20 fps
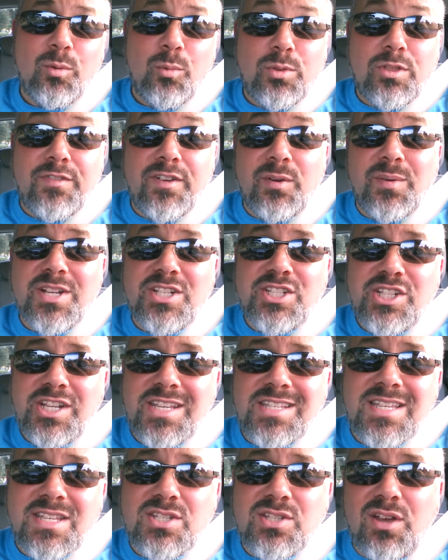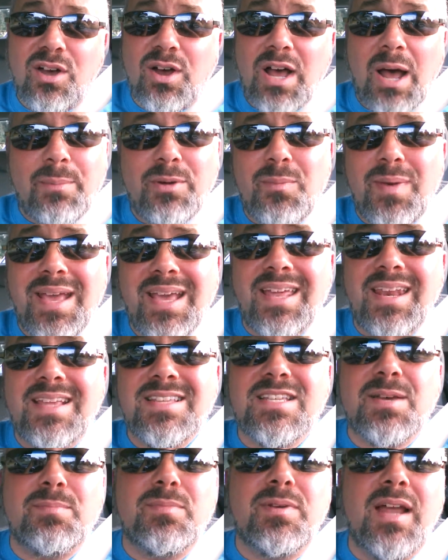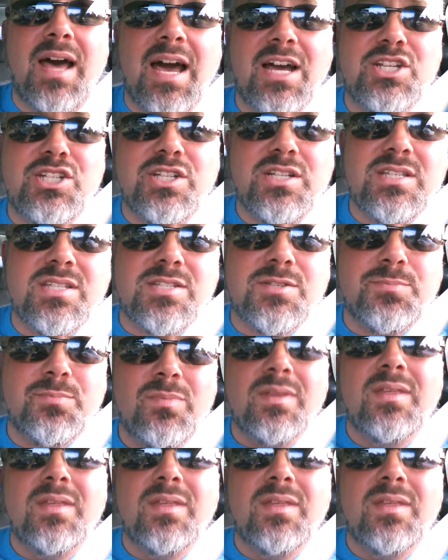with a very cheesy song. I'm going to make it as obnoxious.